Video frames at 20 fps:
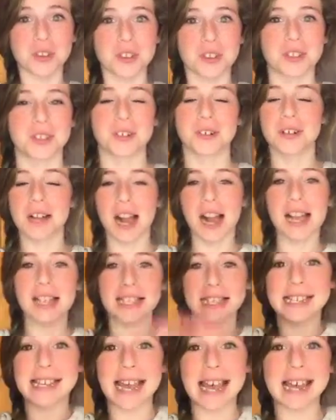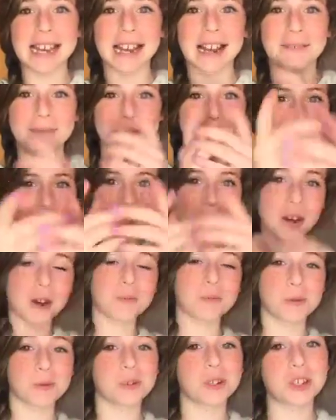So guys, again, I really
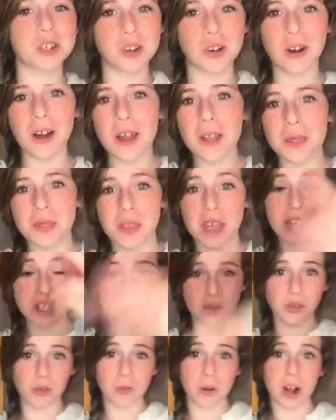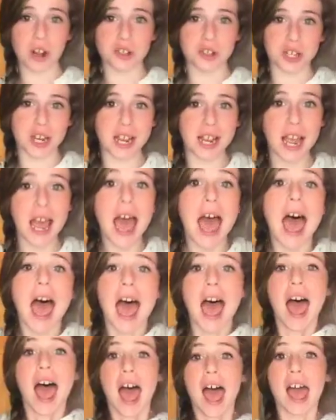hope you enjoyed. Thanks for watching.
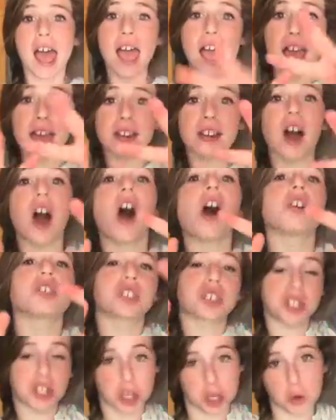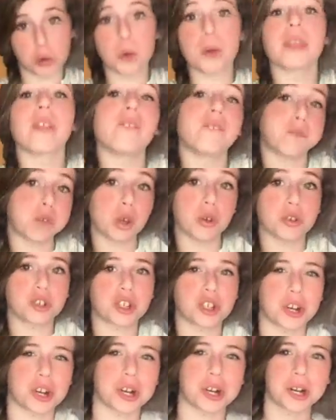And I'll see you in the
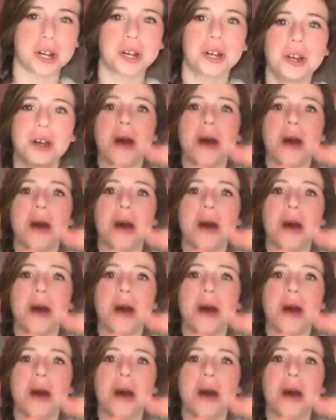future.